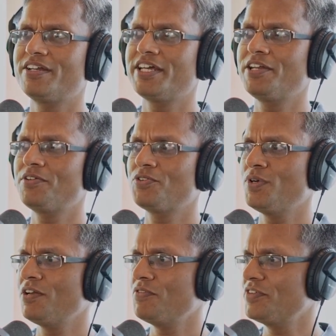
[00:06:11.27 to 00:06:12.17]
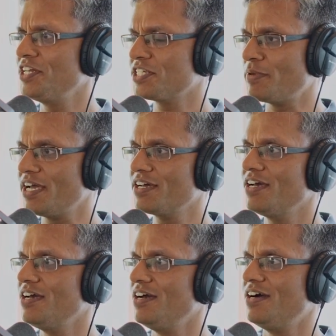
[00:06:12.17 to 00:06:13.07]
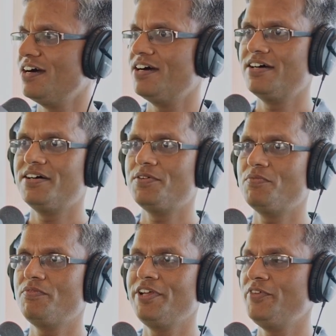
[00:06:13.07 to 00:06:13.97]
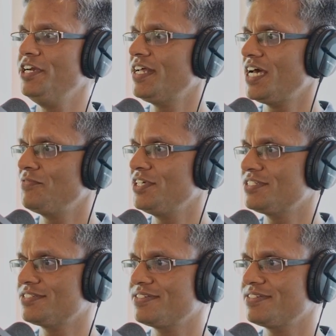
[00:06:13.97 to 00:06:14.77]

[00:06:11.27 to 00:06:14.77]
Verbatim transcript: ten, twelve, fifteen years back, uh, we, we didn't have this